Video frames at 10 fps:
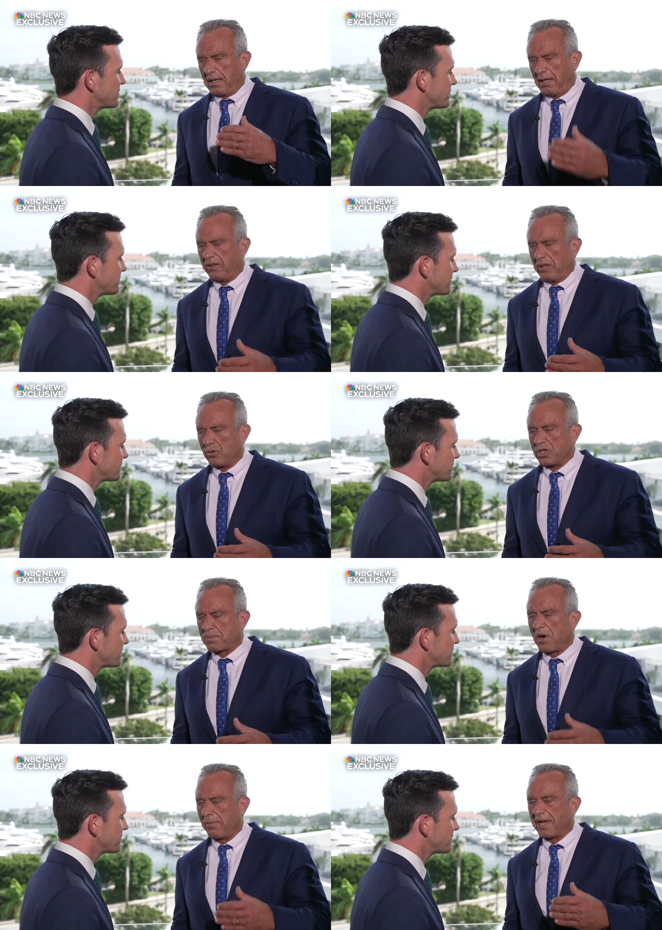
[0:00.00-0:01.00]
Speaker 1: it, there was
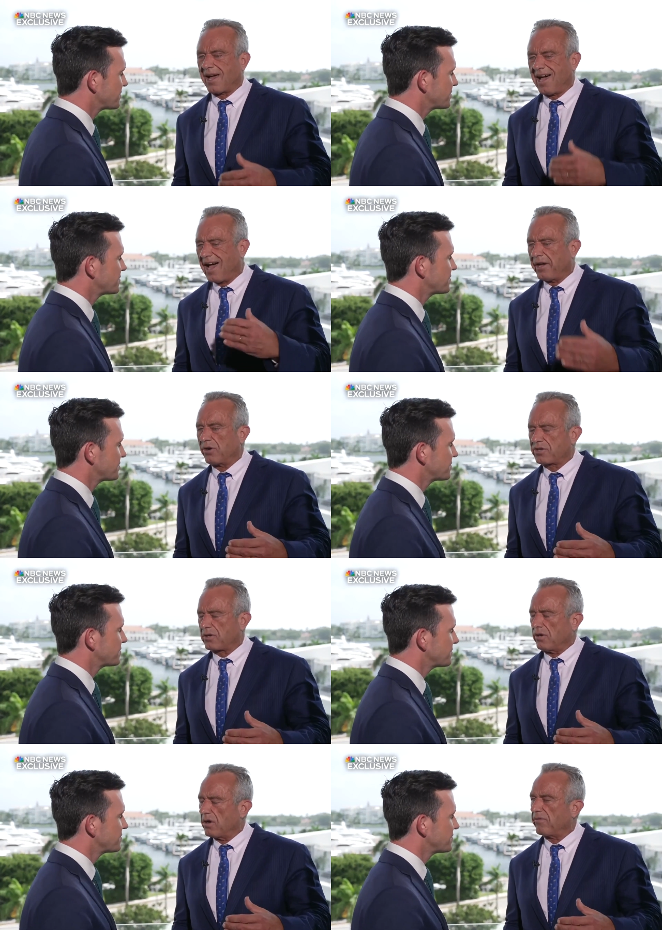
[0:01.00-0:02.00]
probably a higher
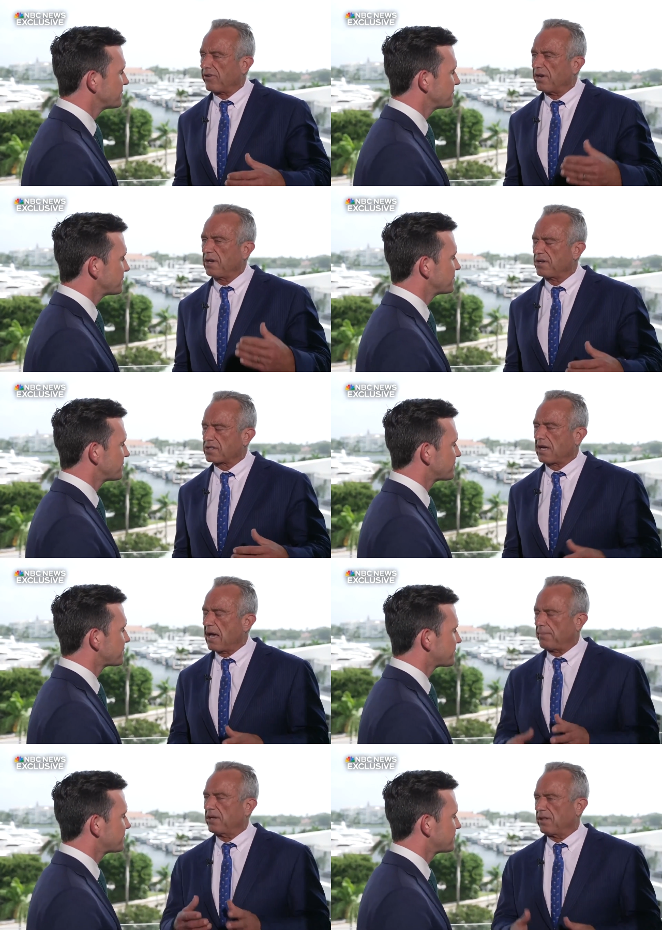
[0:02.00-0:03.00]
turnover on his
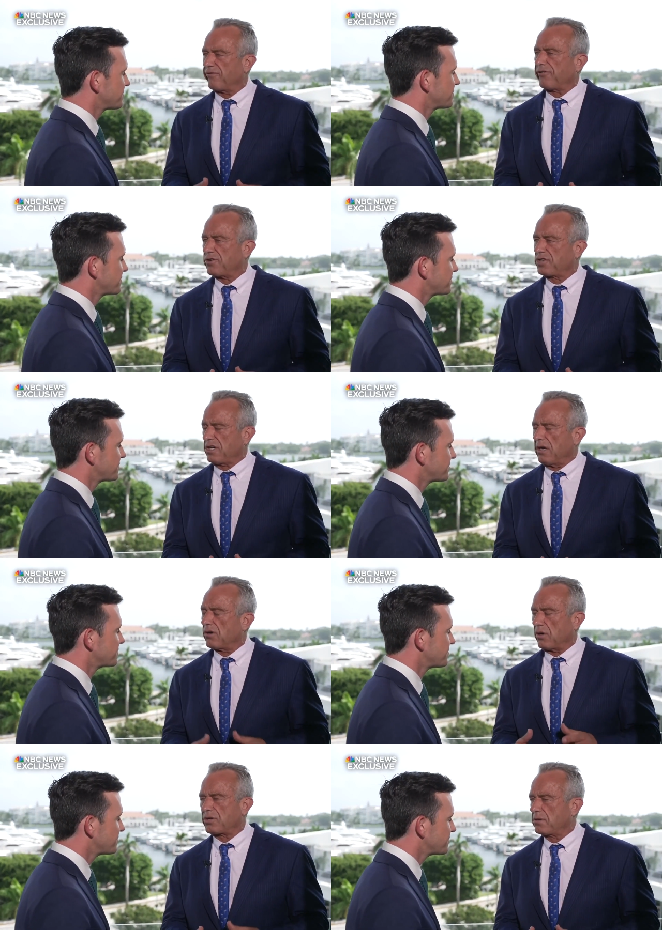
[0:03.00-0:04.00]
cabinet in the first
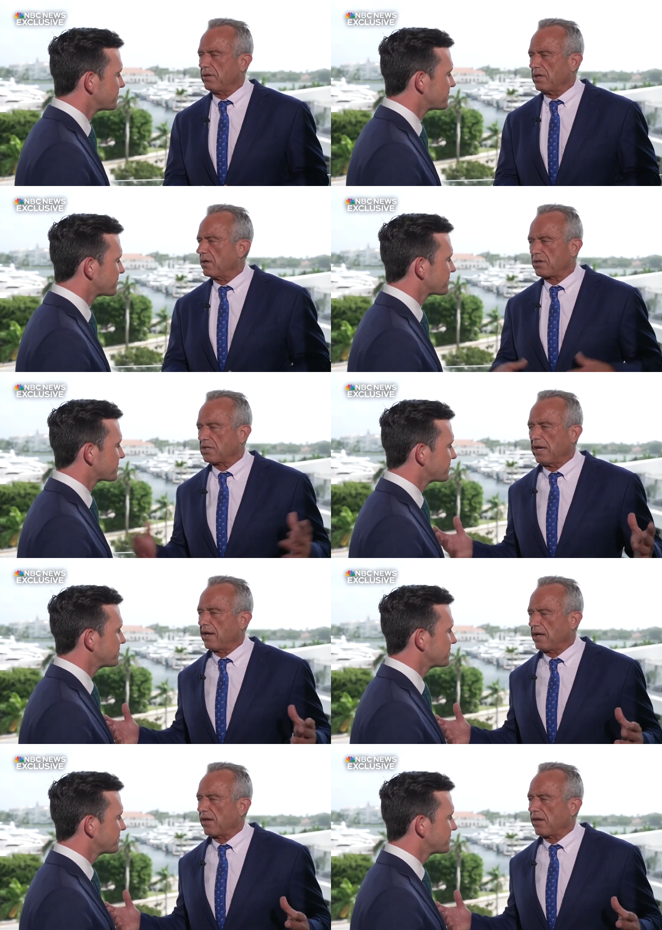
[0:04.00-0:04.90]
year or two years than any